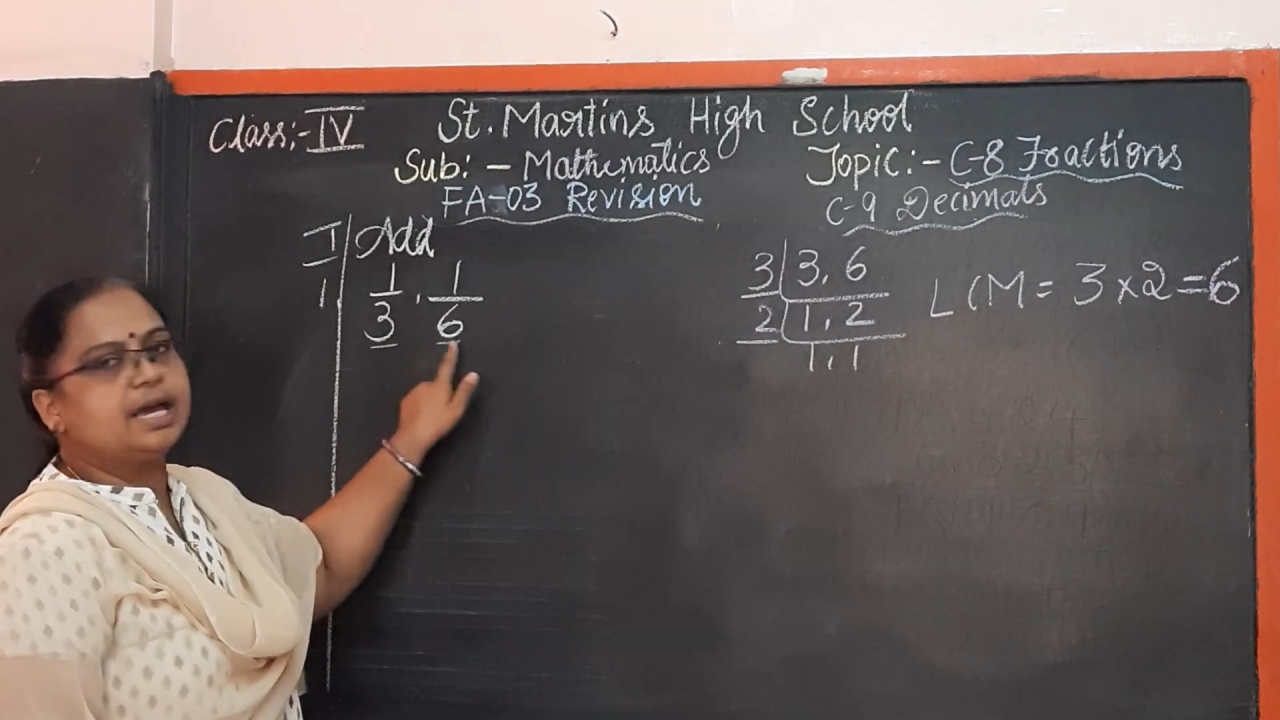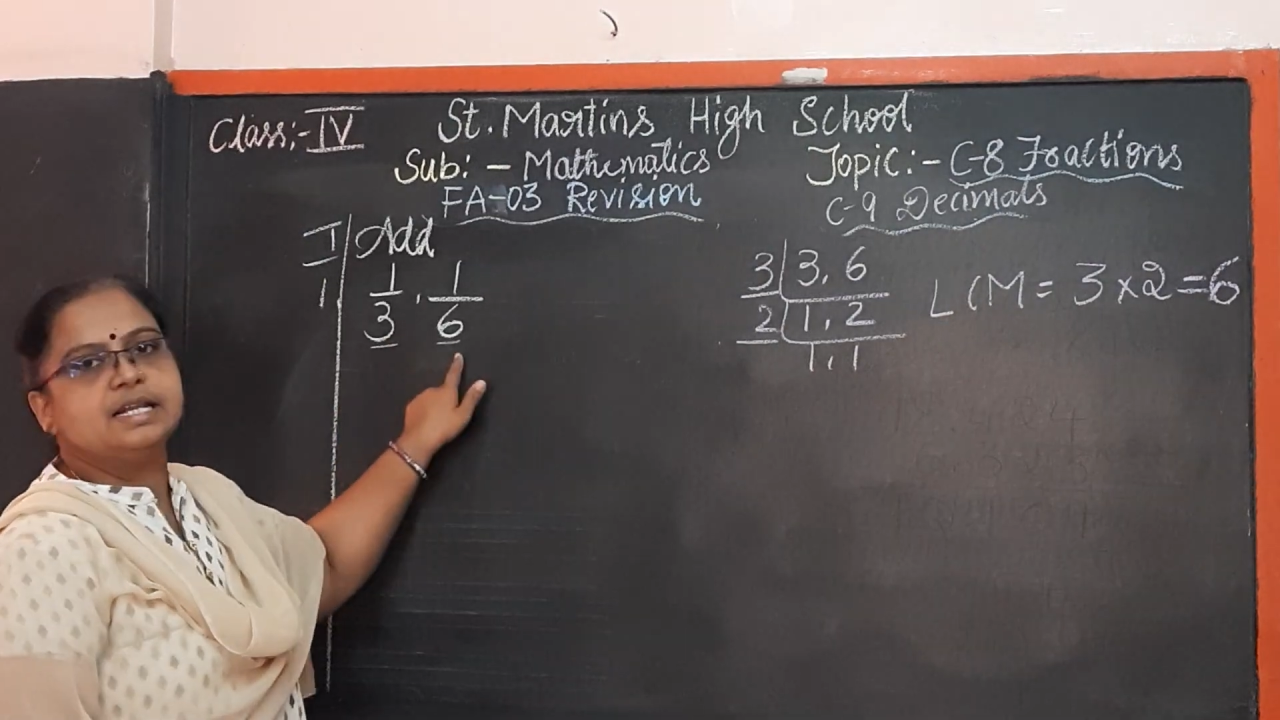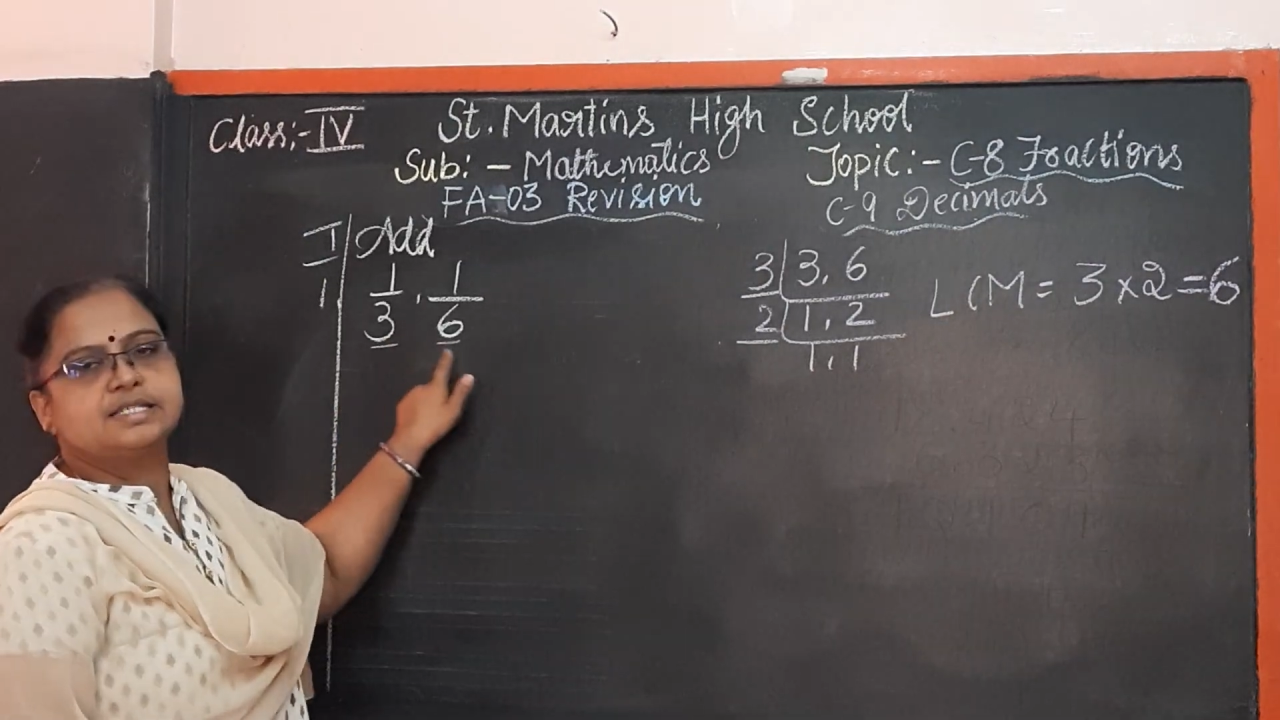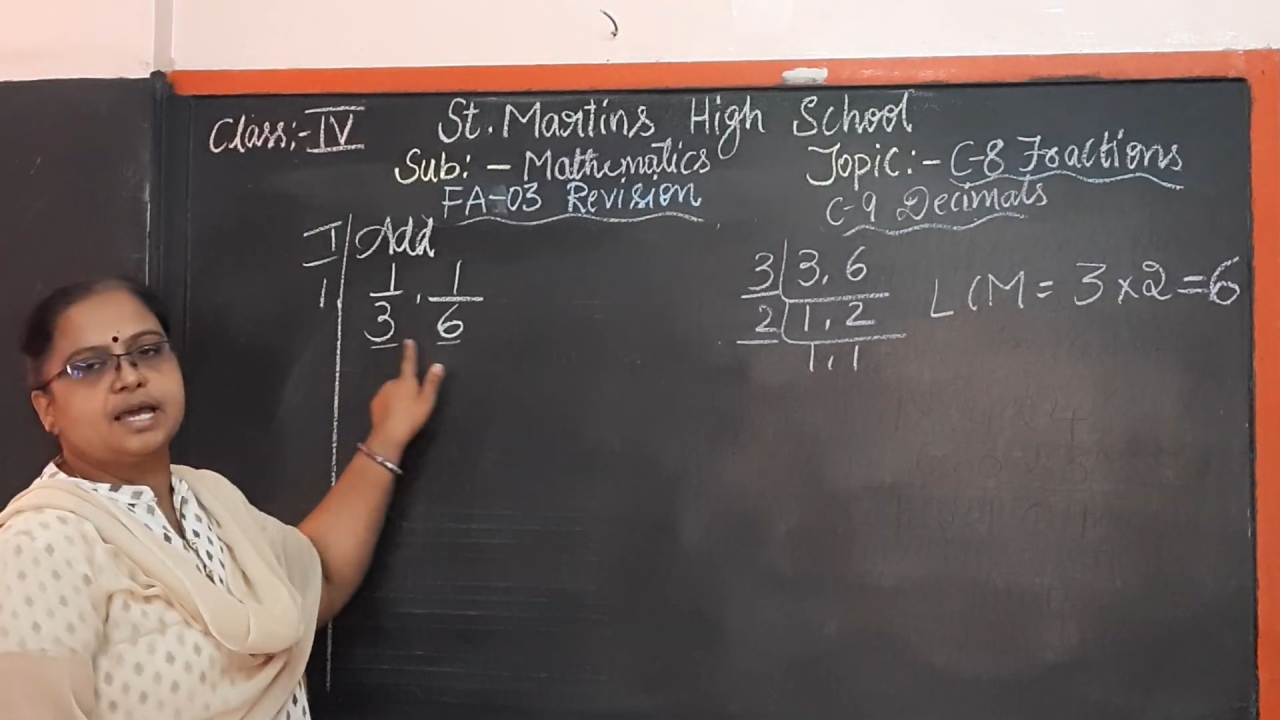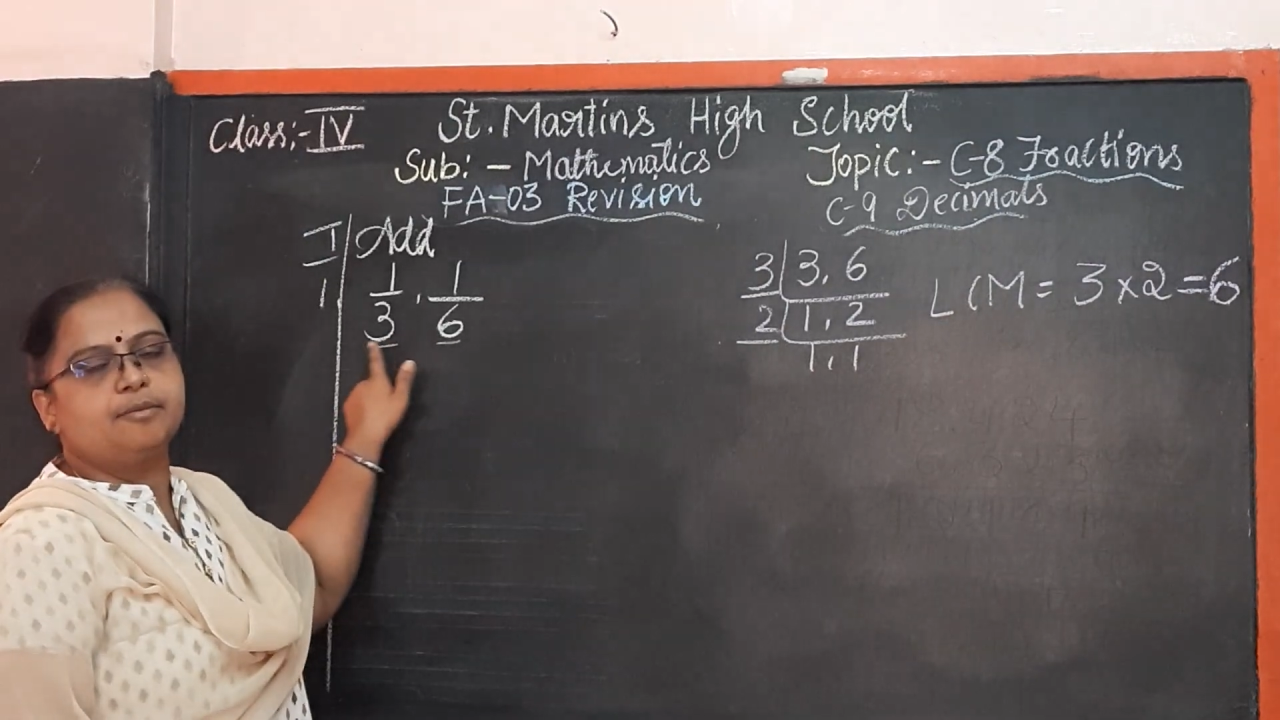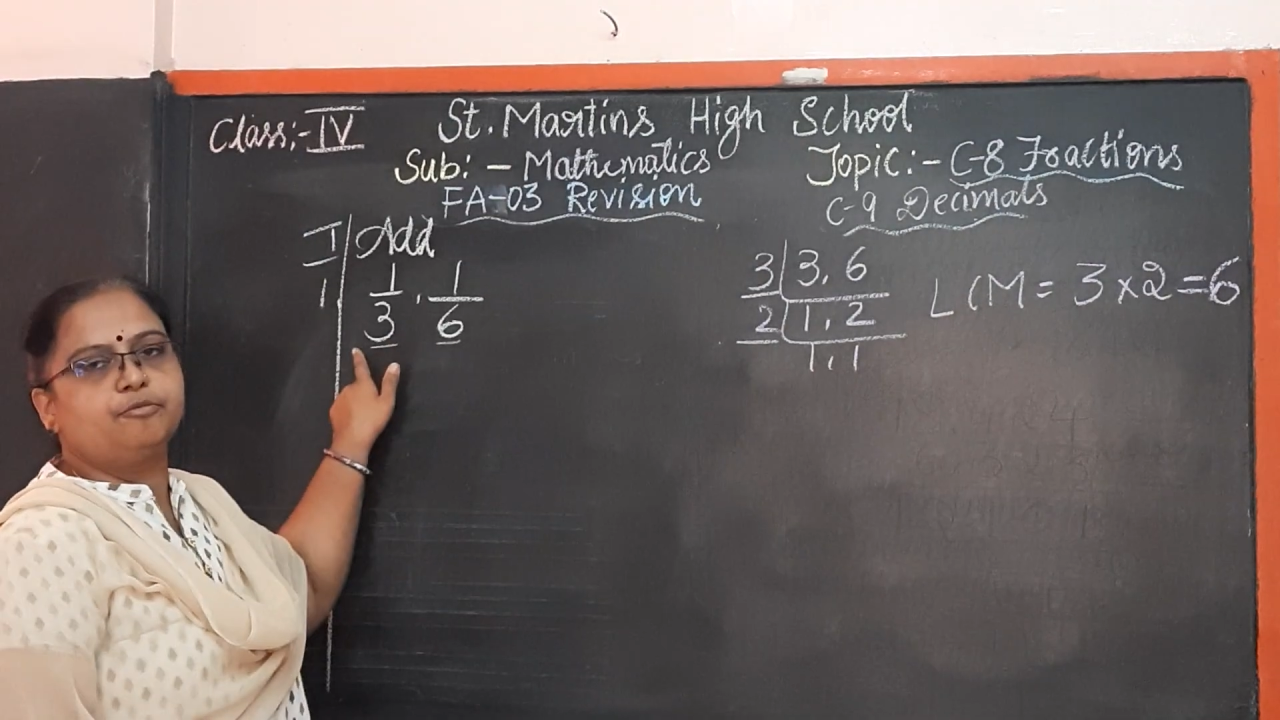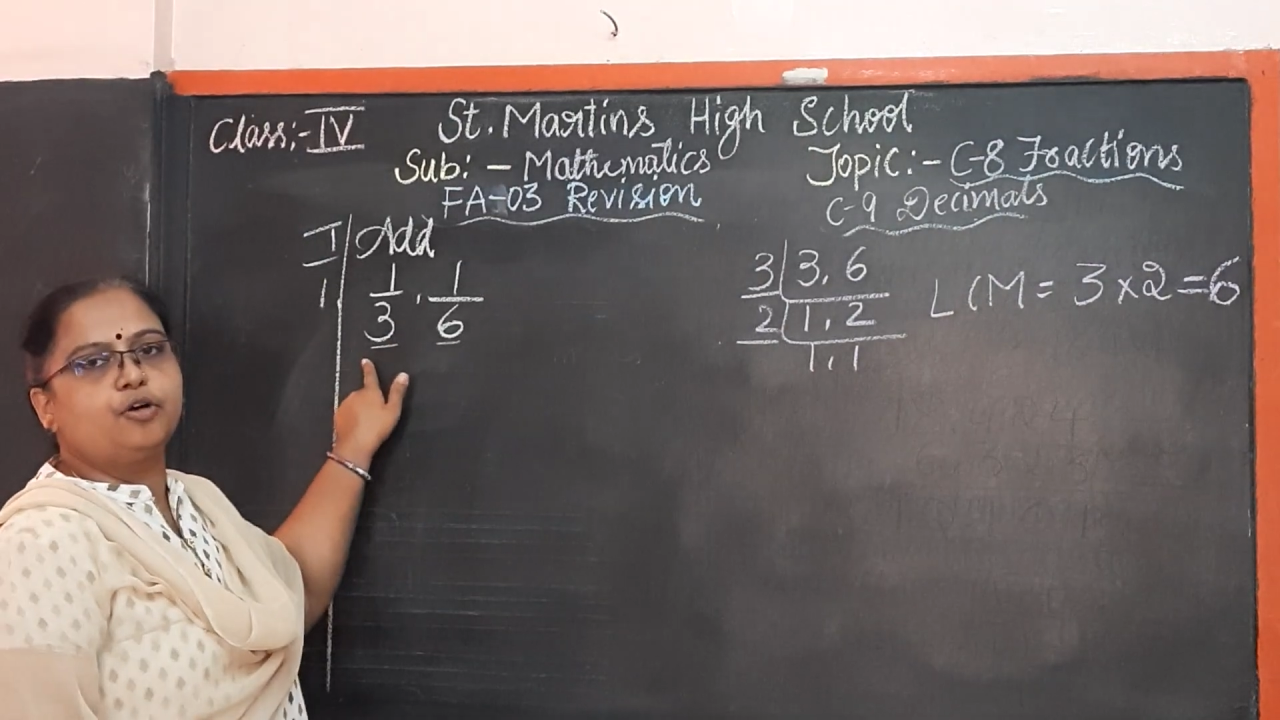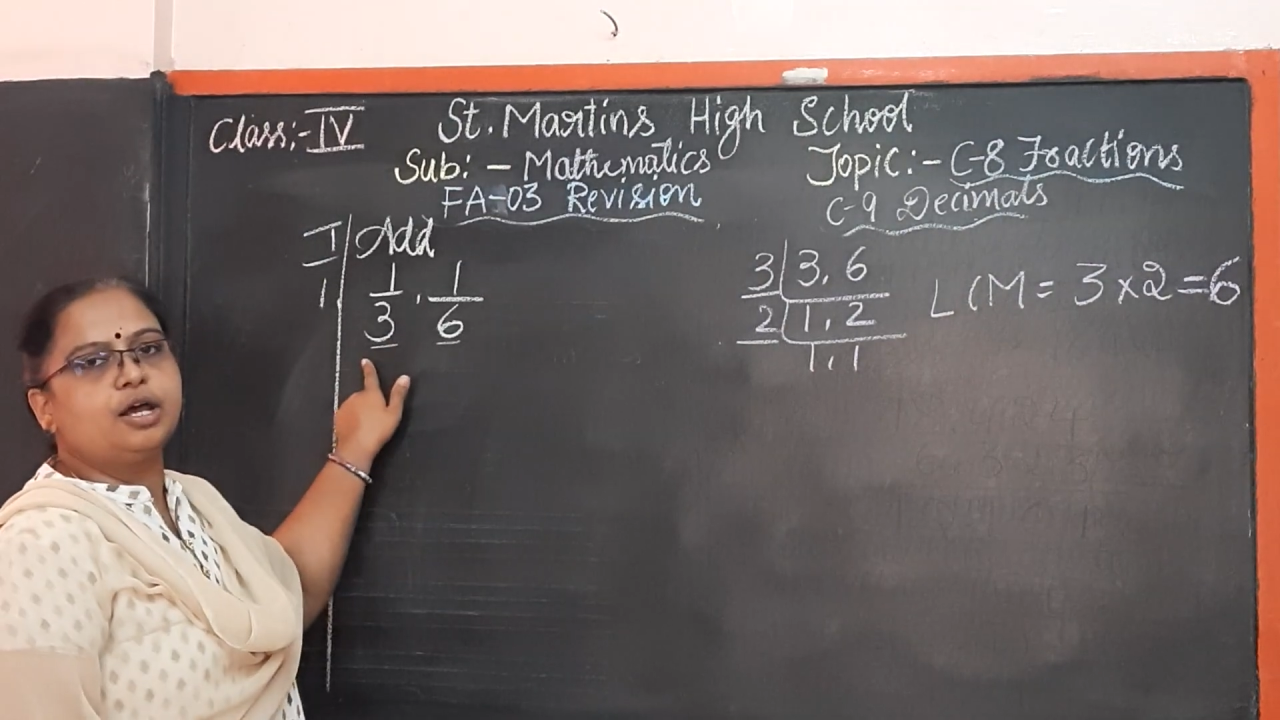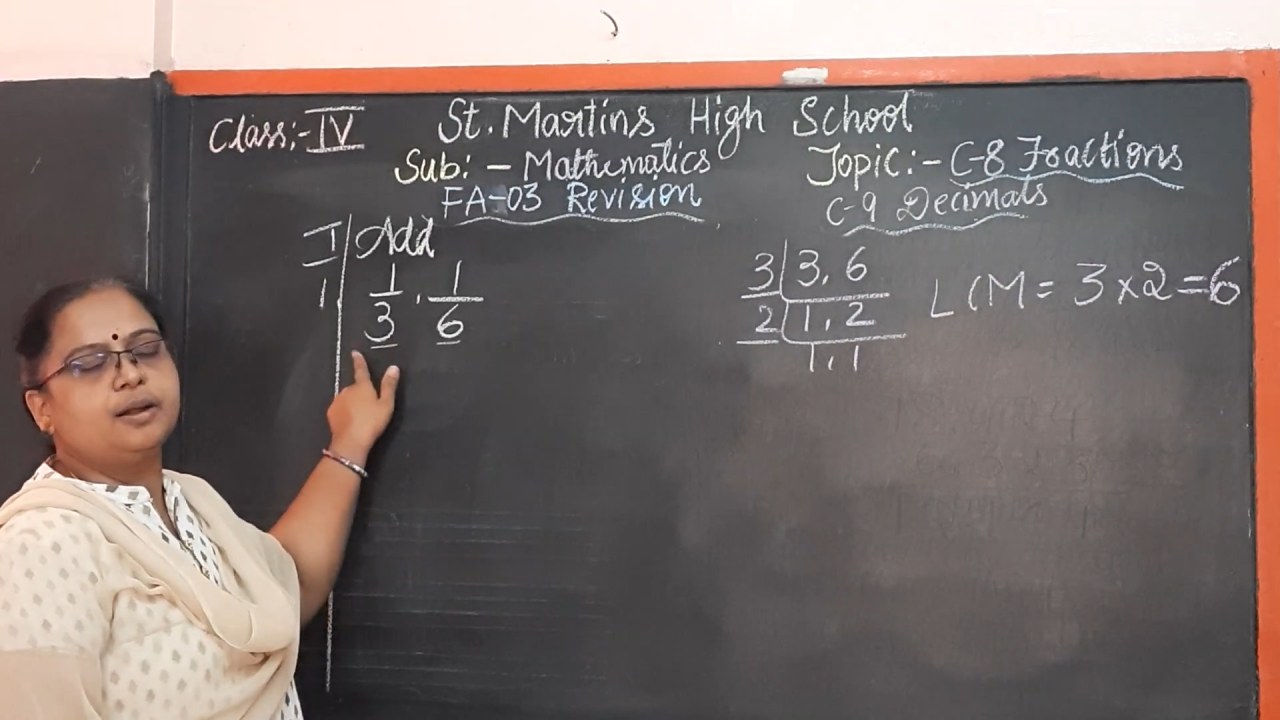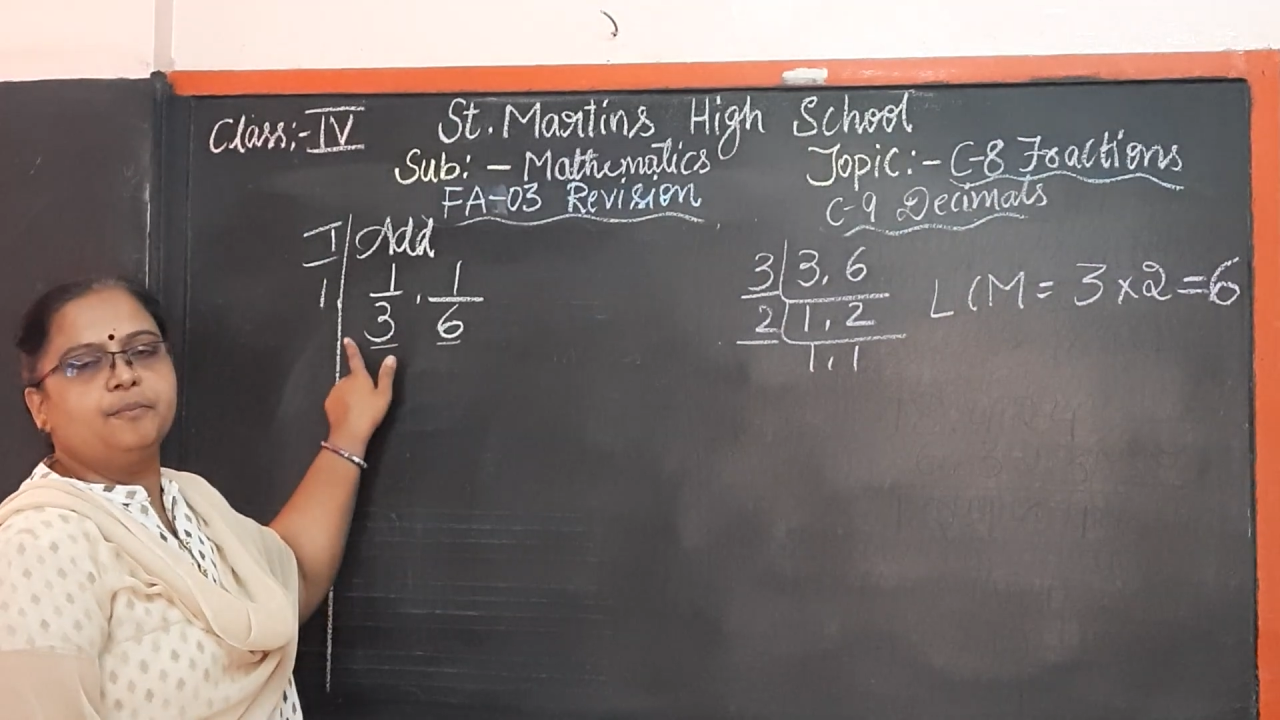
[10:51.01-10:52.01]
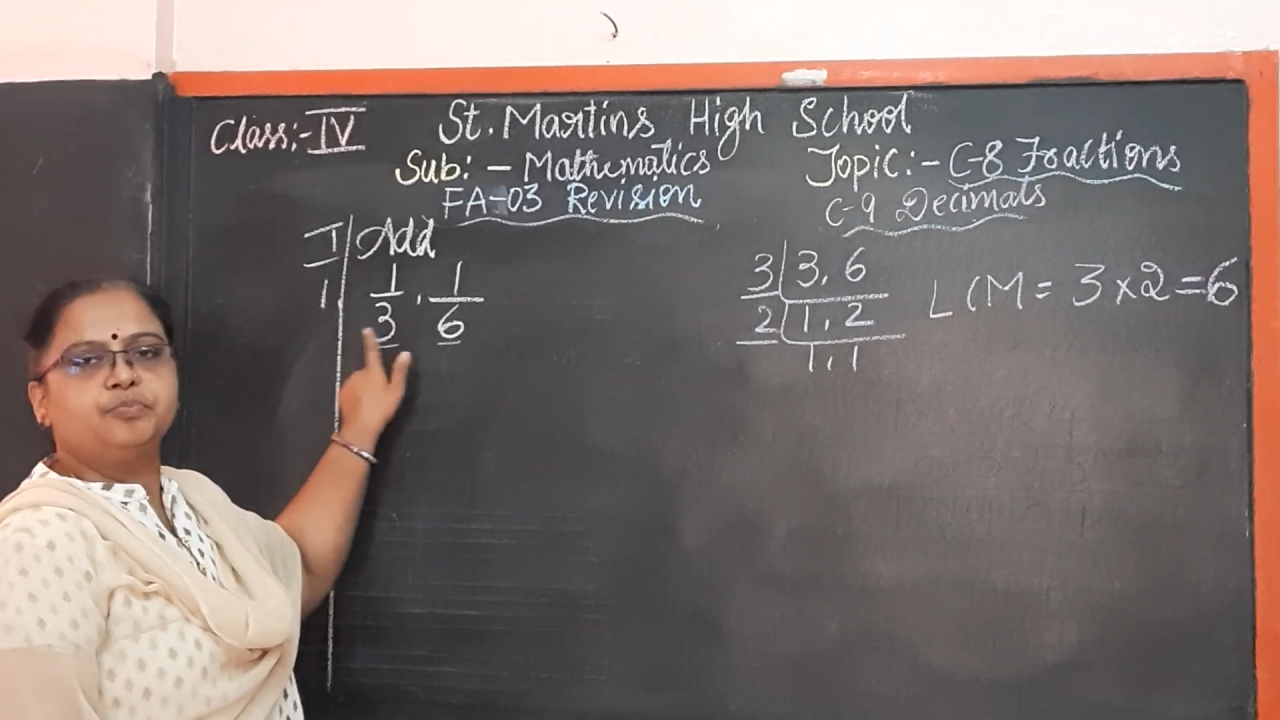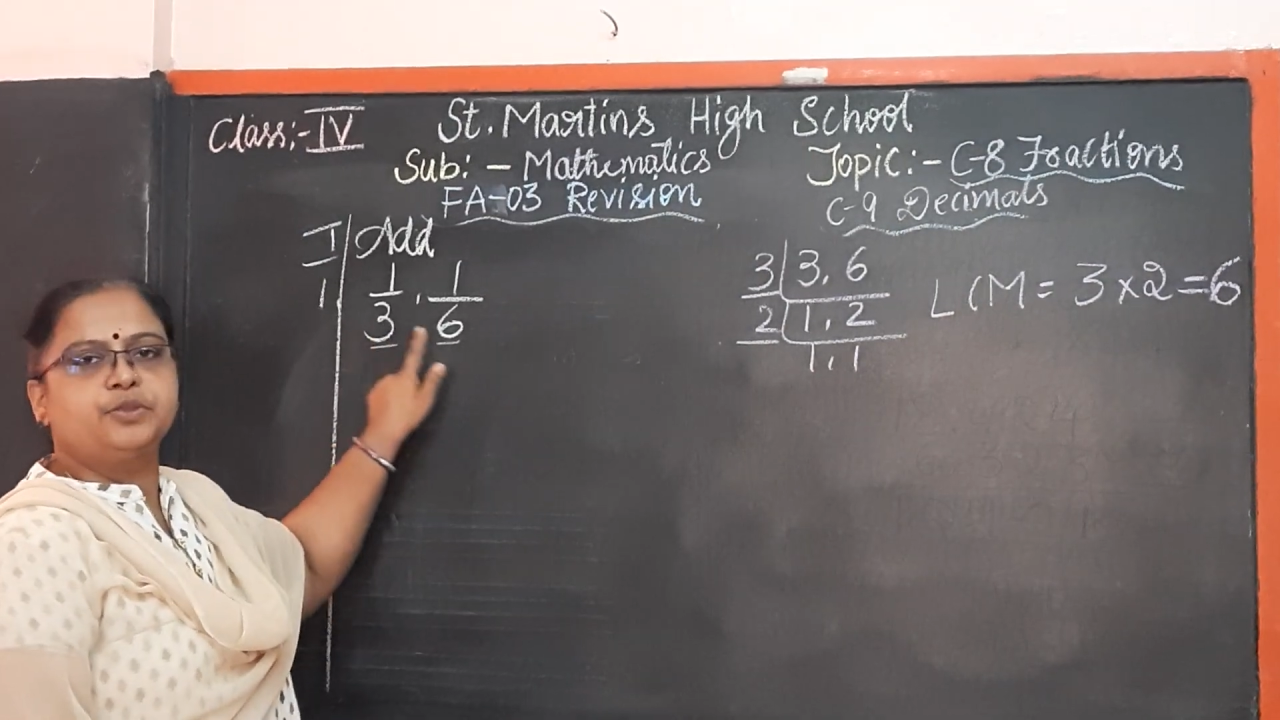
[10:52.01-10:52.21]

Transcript: LCM for